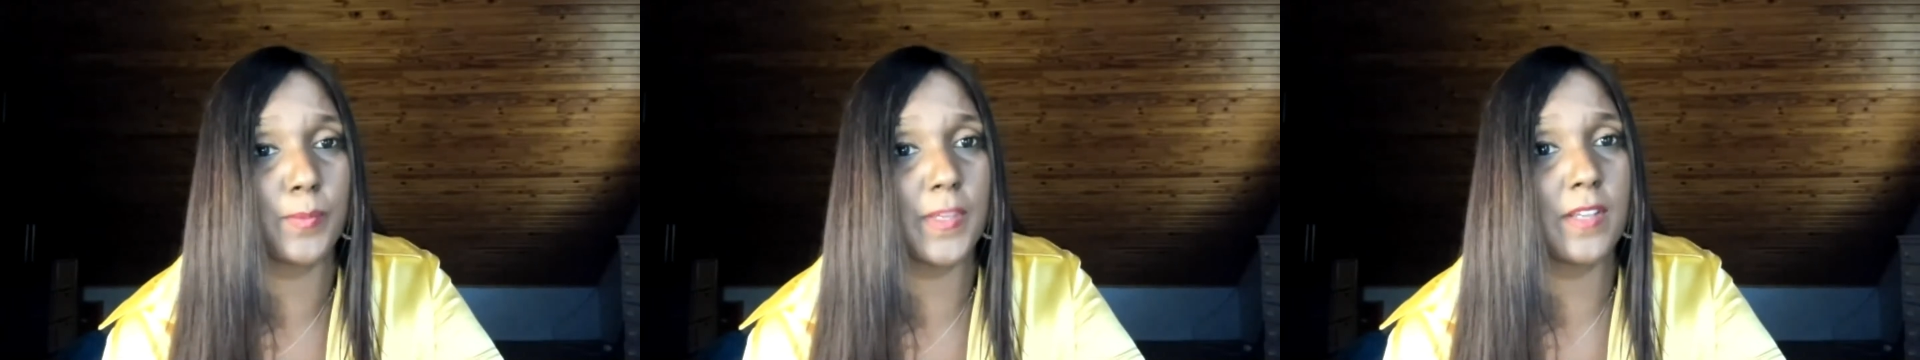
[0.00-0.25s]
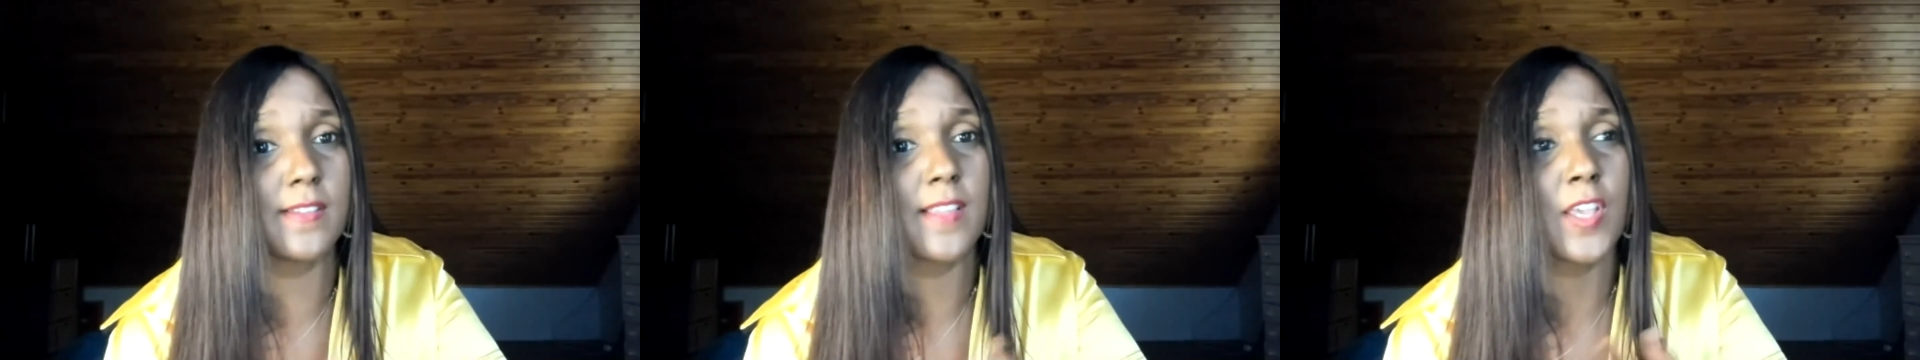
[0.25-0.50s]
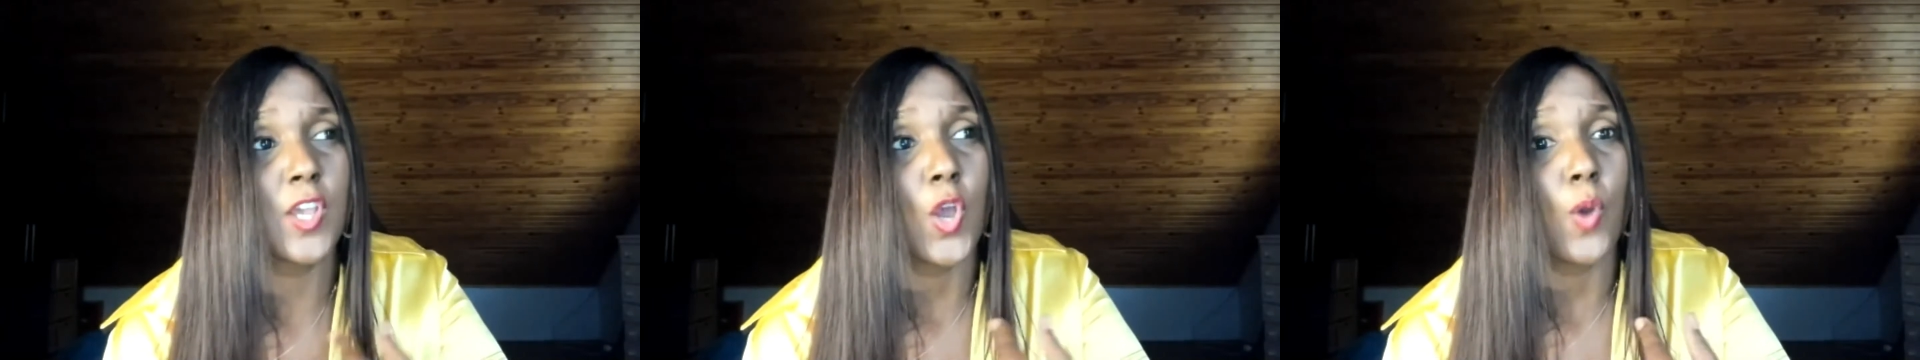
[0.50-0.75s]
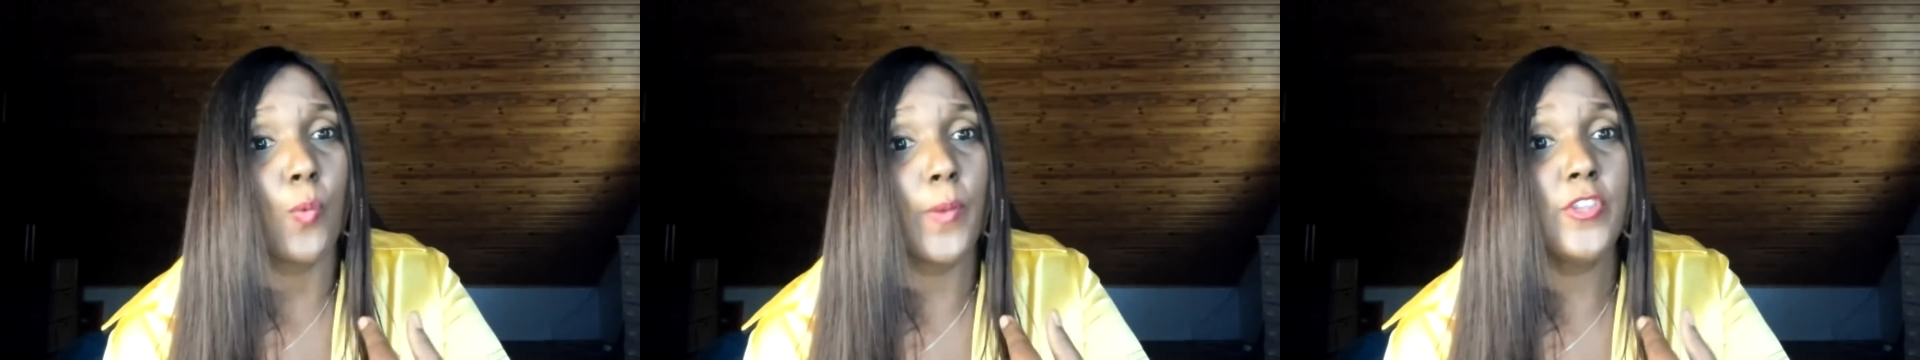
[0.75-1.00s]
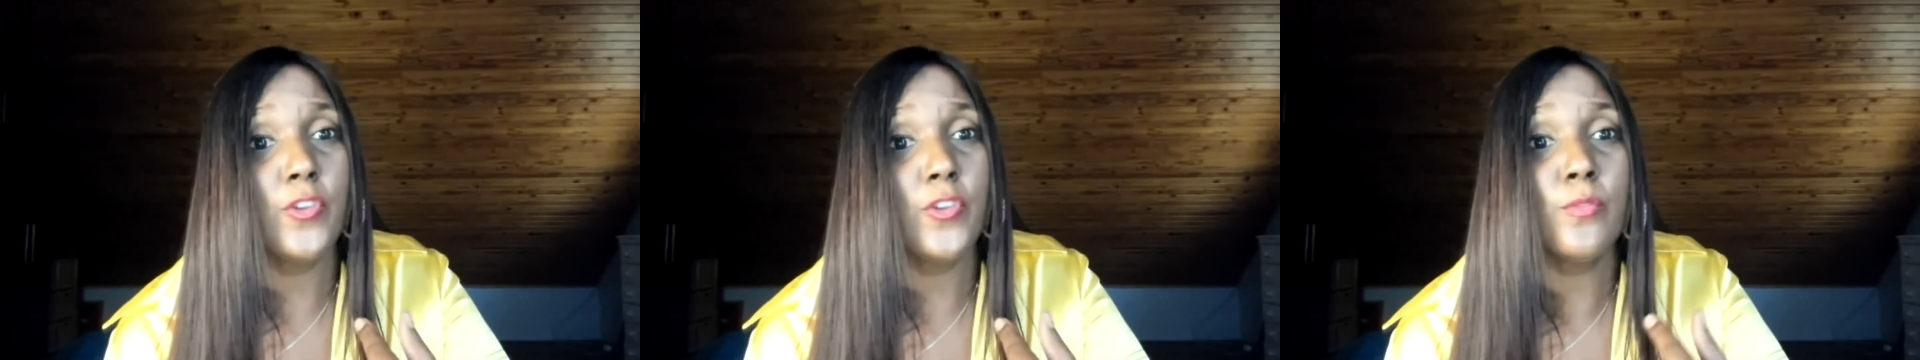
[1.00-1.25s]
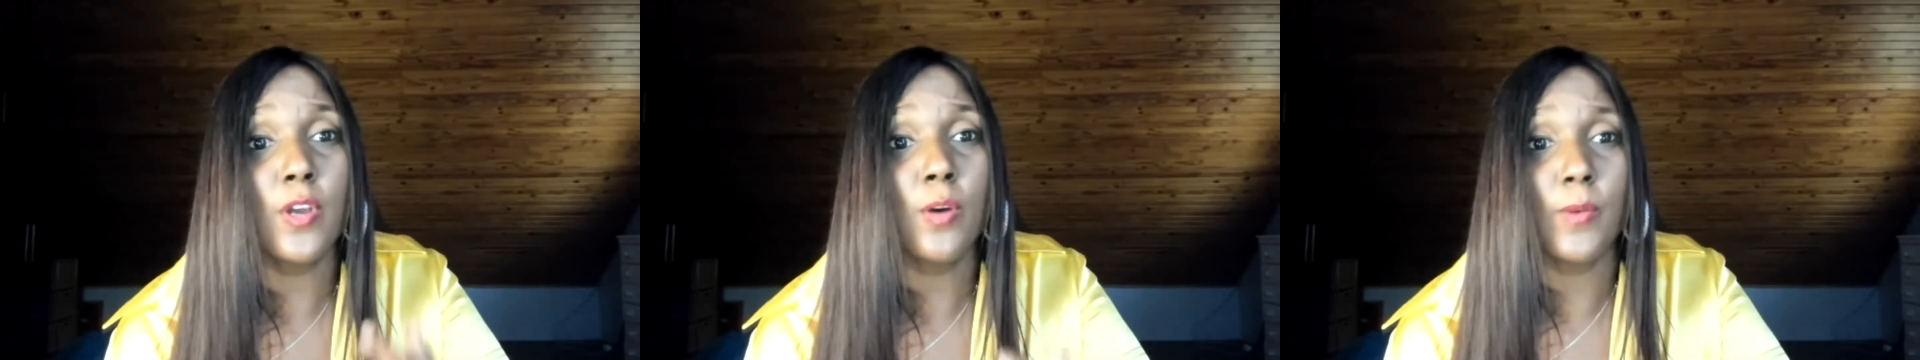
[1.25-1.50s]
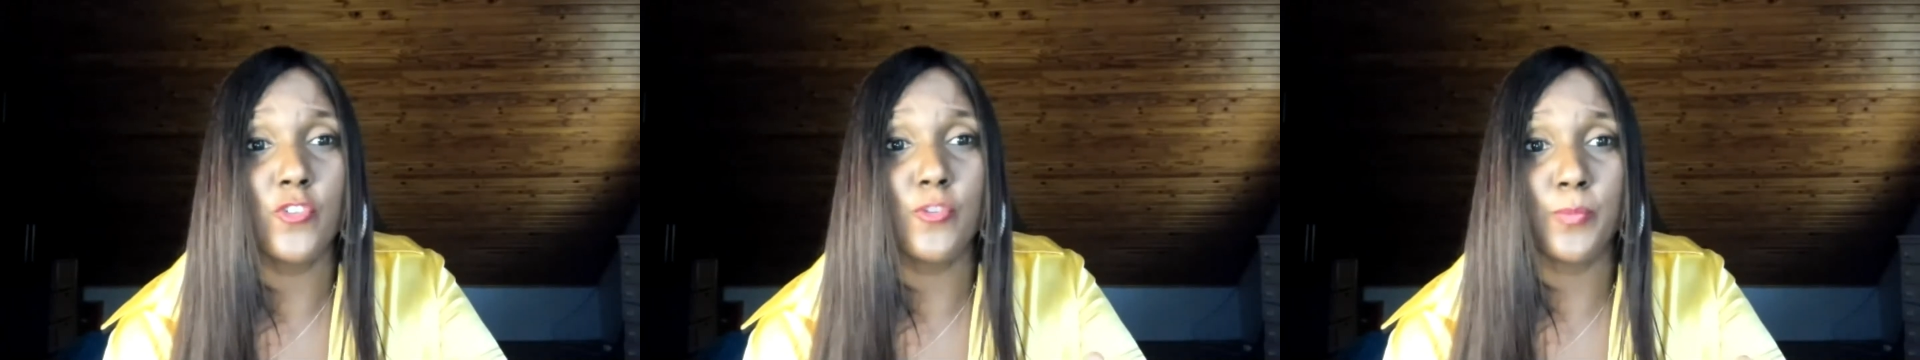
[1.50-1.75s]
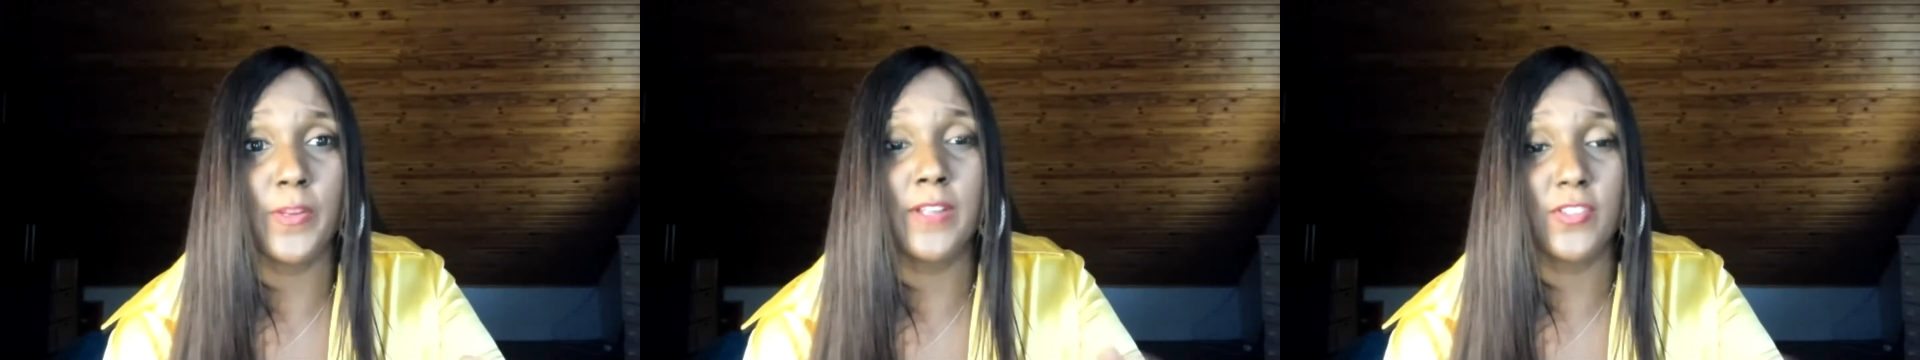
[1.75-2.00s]
Because when you know what
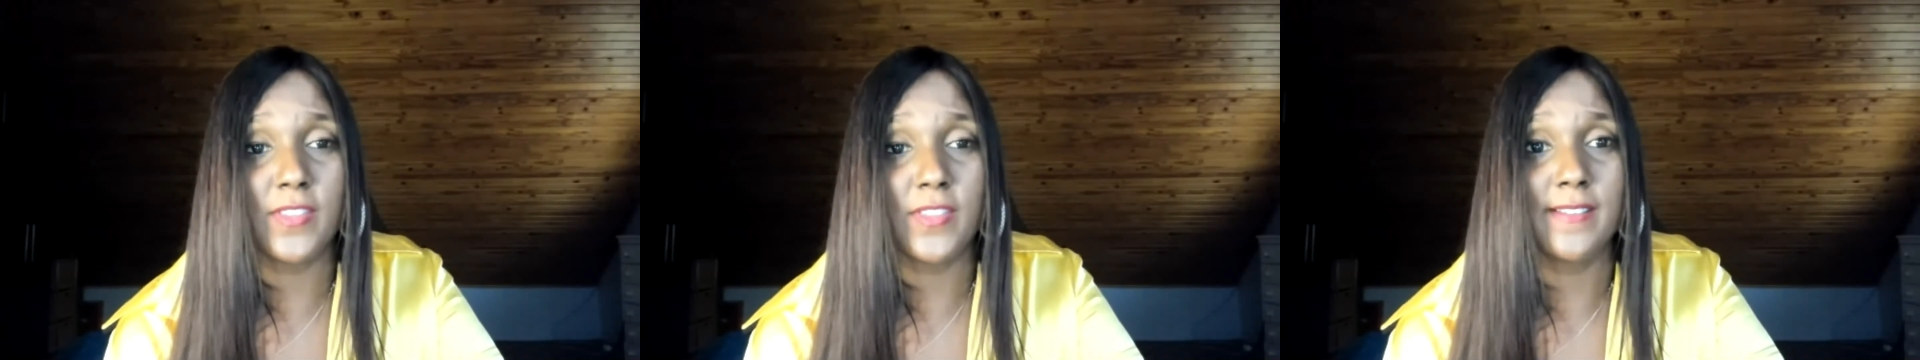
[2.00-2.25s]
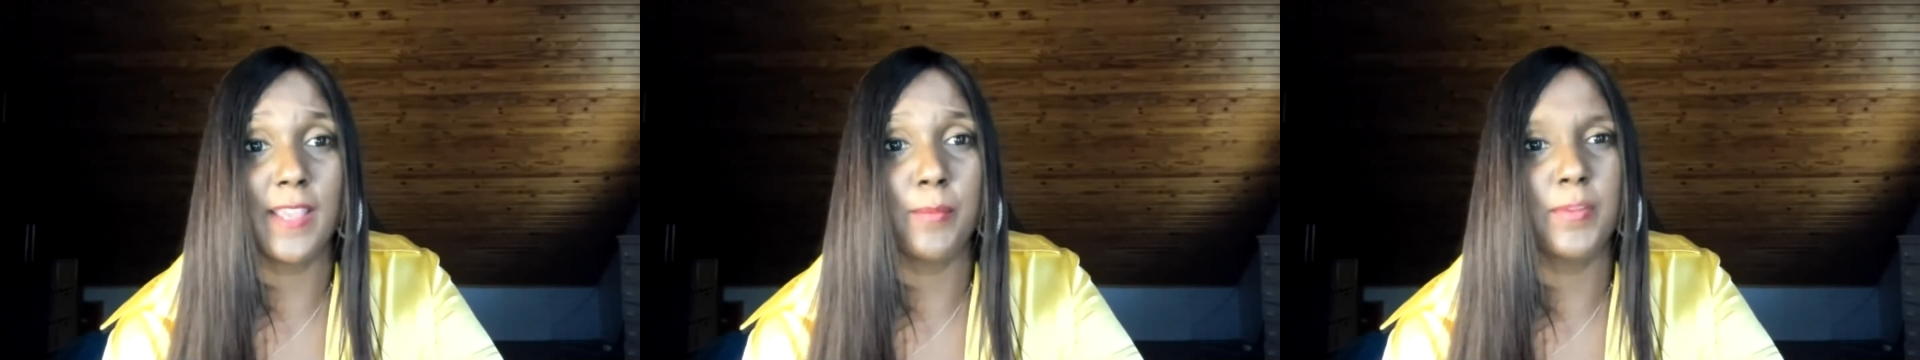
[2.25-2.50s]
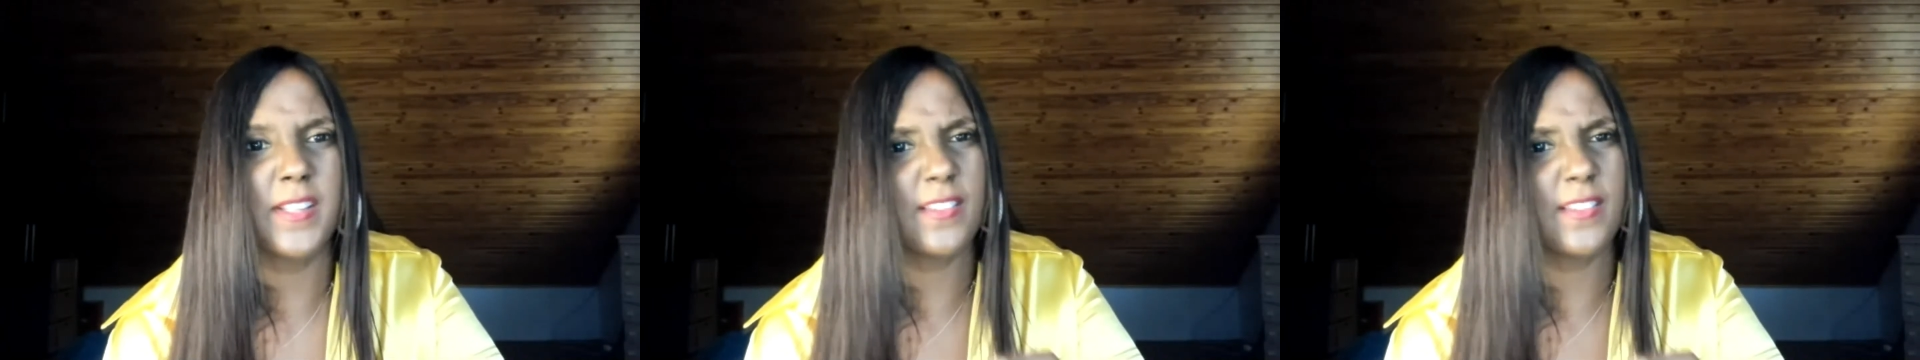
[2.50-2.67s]
you bring to the table,